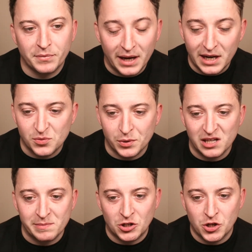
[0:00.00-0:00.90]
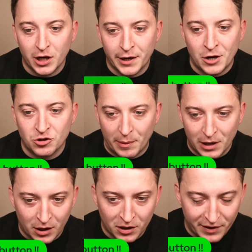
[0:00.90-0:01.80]
It is what it is. Make sure you go down, drop a
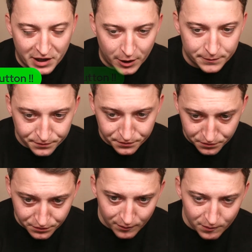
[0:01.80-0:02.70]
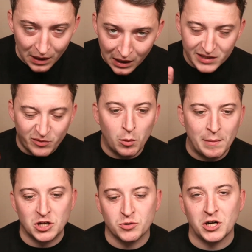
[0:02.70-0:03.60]
like on the video. Liverpool
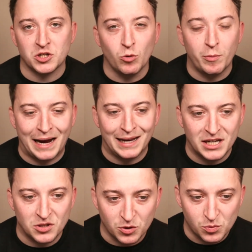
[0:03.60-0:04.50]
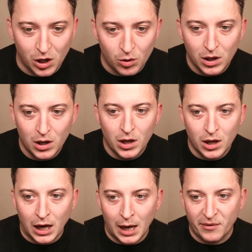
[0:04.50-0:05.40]
match reaction will be out later as well.
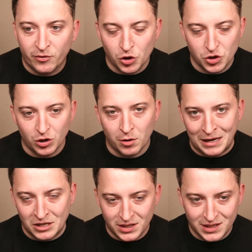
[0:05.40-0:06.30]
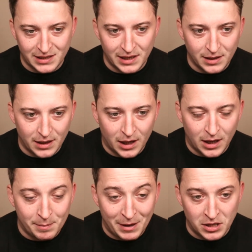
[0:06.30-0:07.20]
Of course, you got Manchester City,
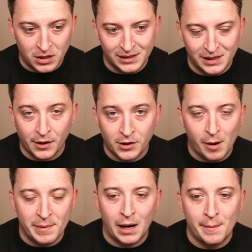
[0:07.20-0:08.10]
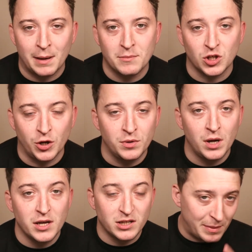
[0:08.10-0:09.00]
Man United, the derby coming up soon.
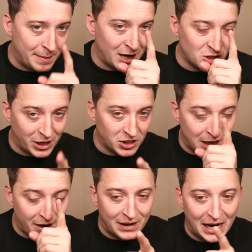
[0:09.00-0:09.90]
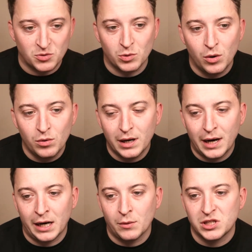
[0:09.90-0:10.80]
So there'll be a match reaction out for that as well.
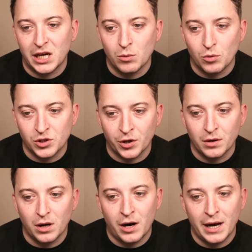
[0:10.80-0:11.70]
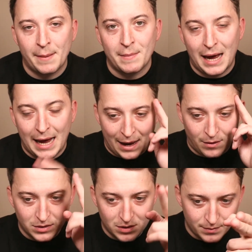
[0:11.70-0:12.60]
And I will see you all soon. I am out.